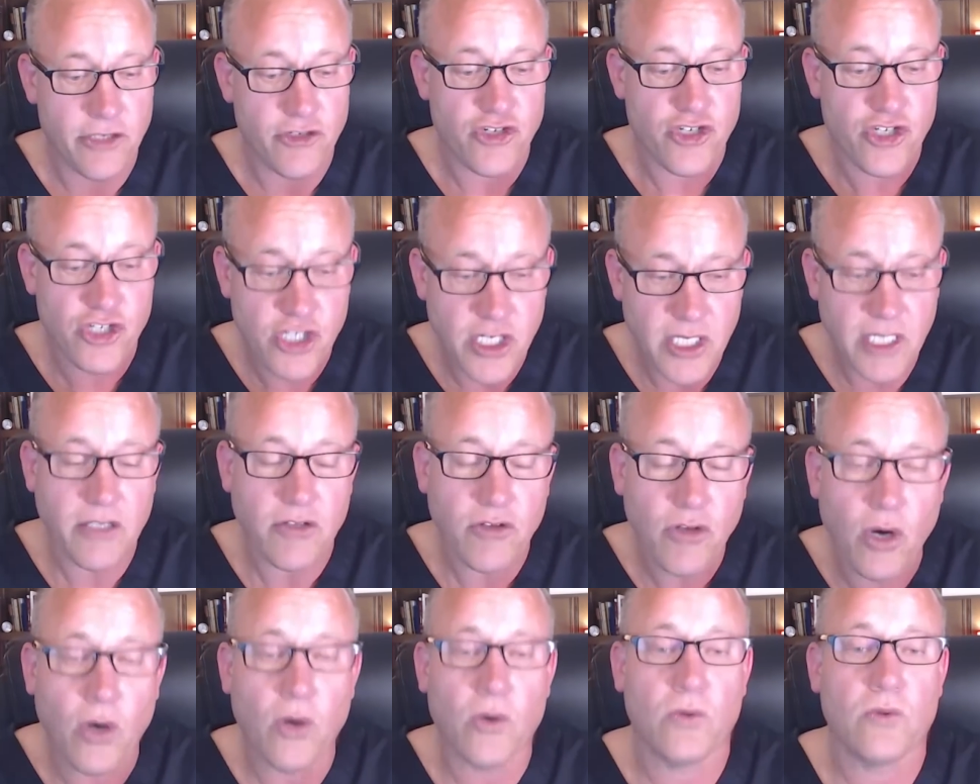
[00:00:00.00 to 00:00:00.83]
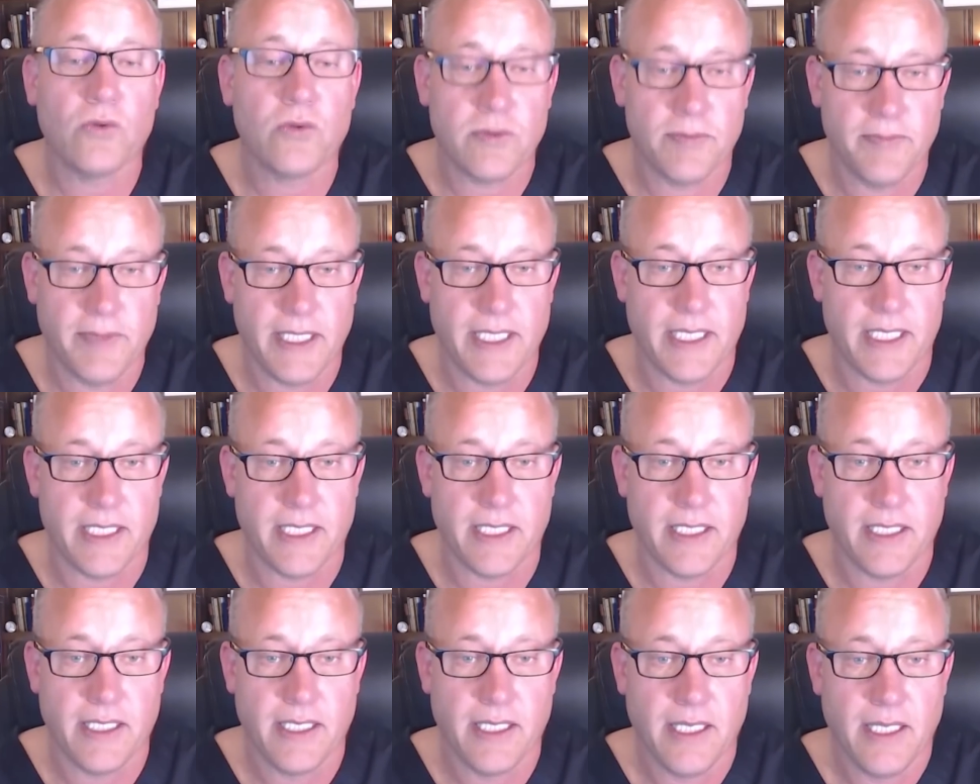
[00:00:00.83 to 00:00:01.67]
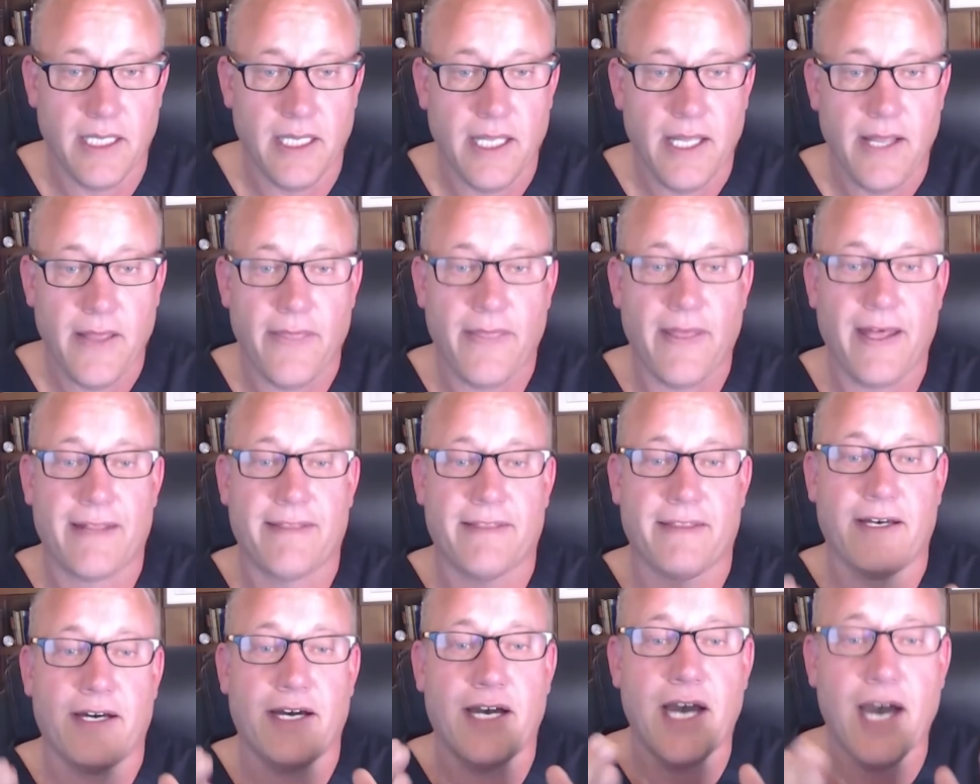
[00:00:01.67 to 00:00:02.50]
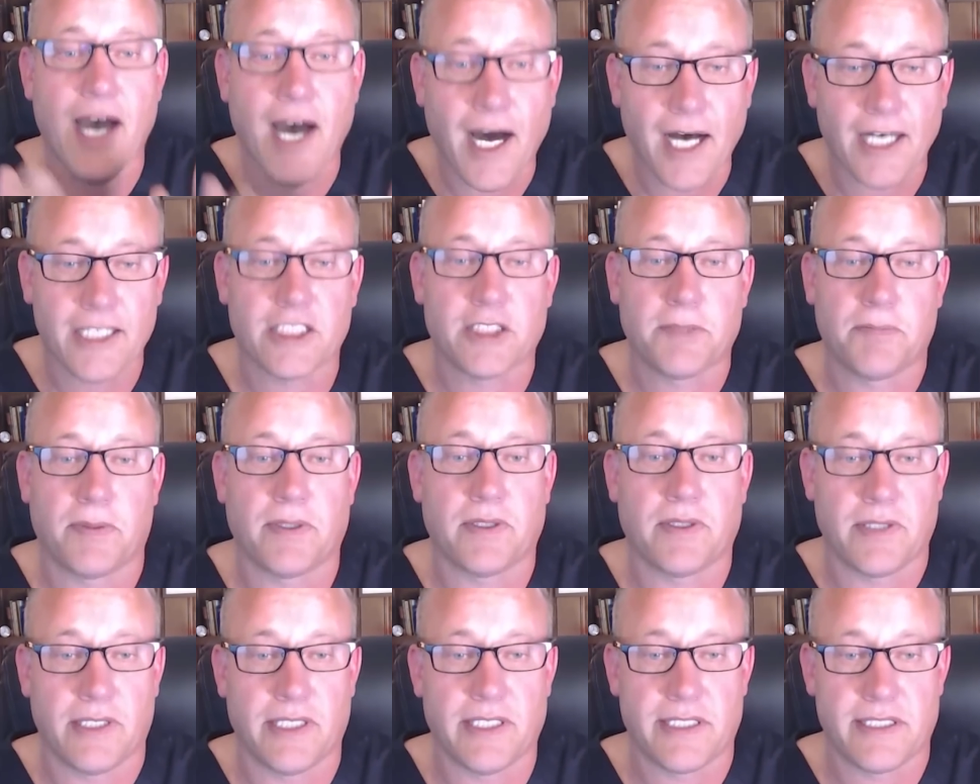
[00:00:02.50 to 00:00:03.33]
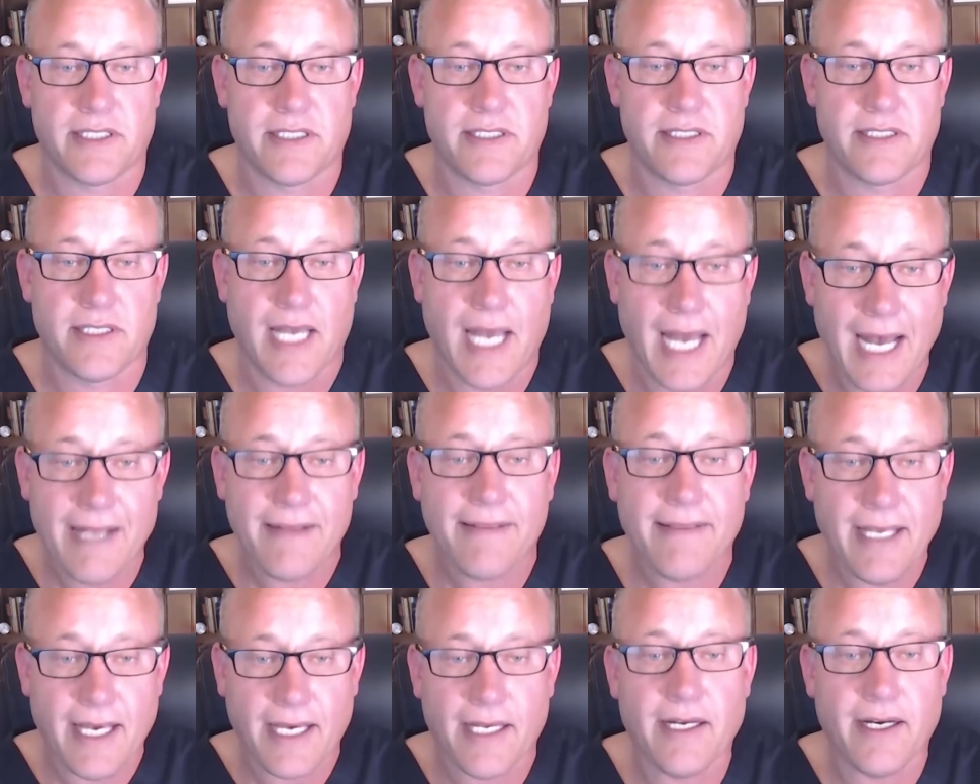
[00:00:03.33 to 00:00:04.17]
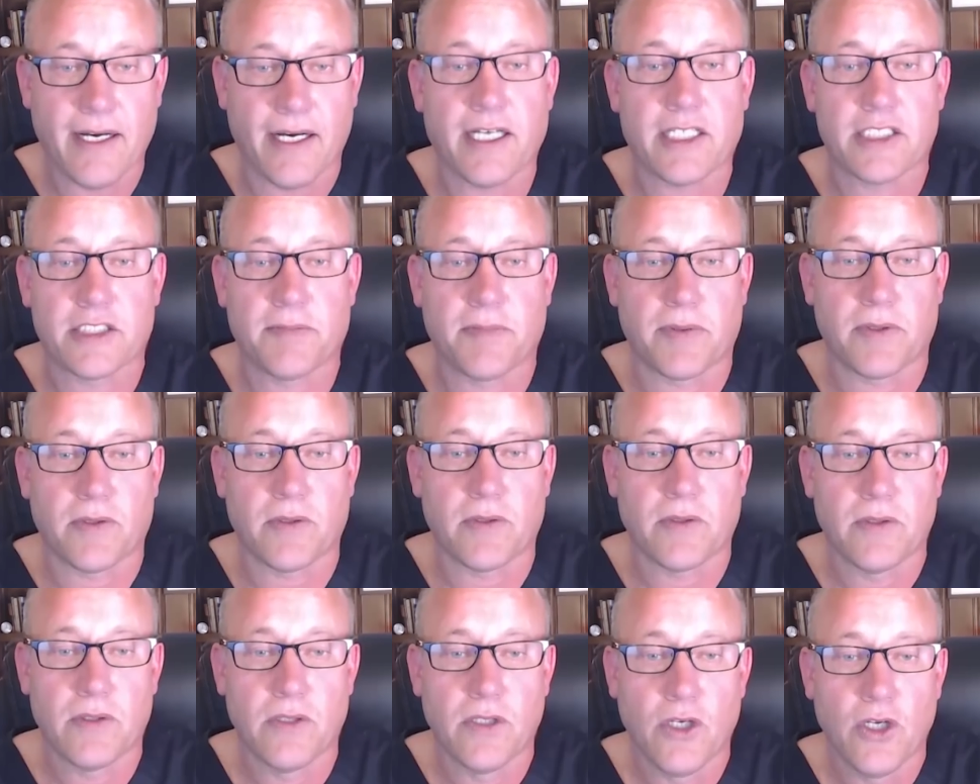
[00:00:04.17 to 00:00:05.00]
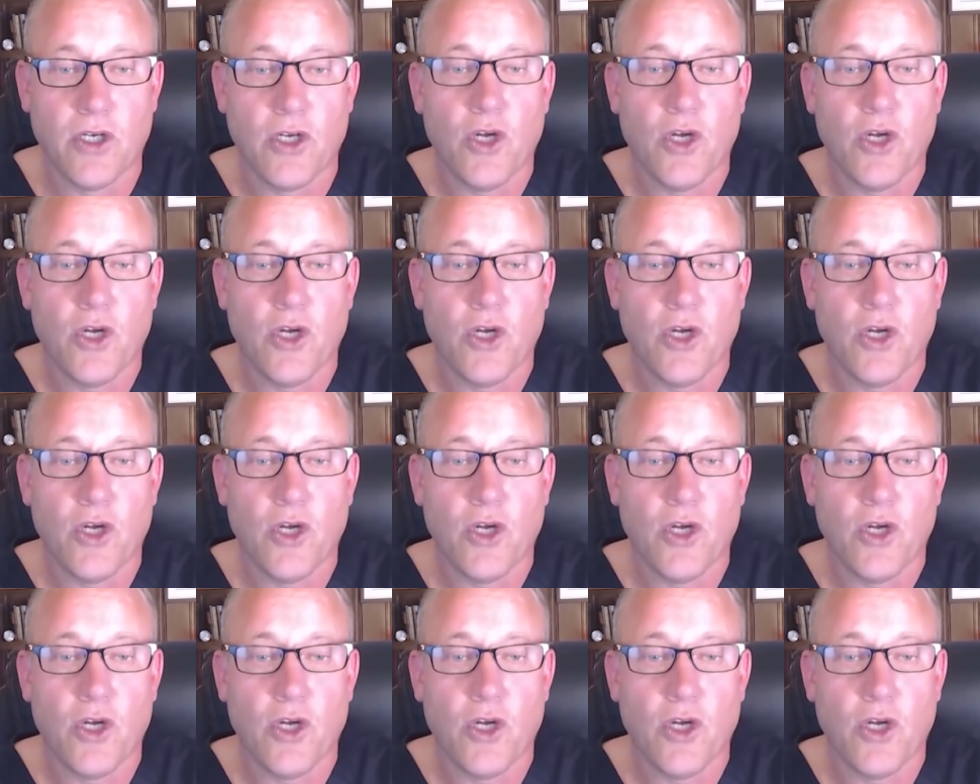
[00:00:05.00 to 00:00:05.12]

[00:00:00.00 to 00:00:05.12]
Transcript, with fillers: And she told me that the hospitalists at that hospital